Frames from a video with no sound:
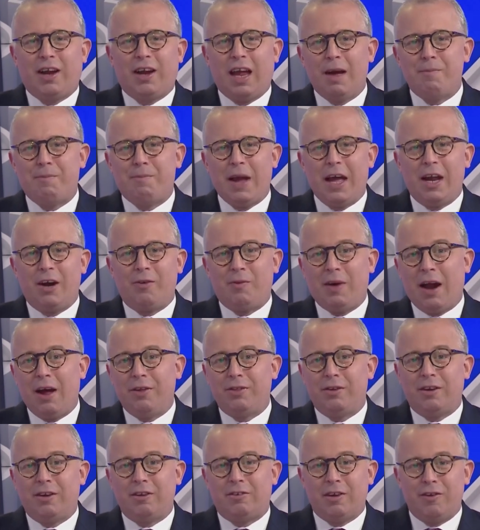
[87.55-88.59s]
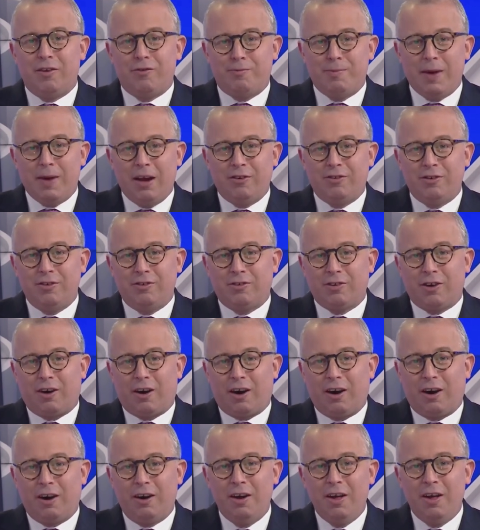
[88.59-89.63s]
campaign around the disinformation
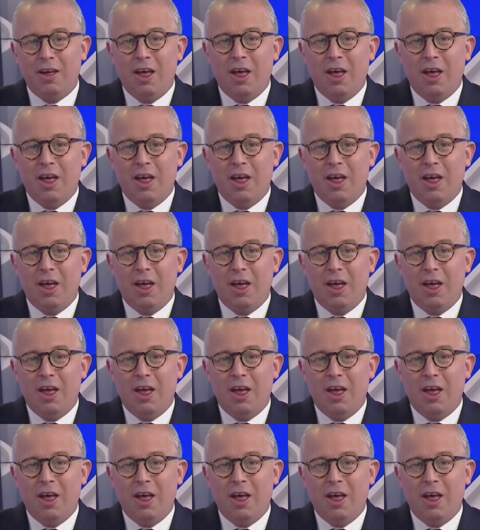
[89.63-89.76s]
czar,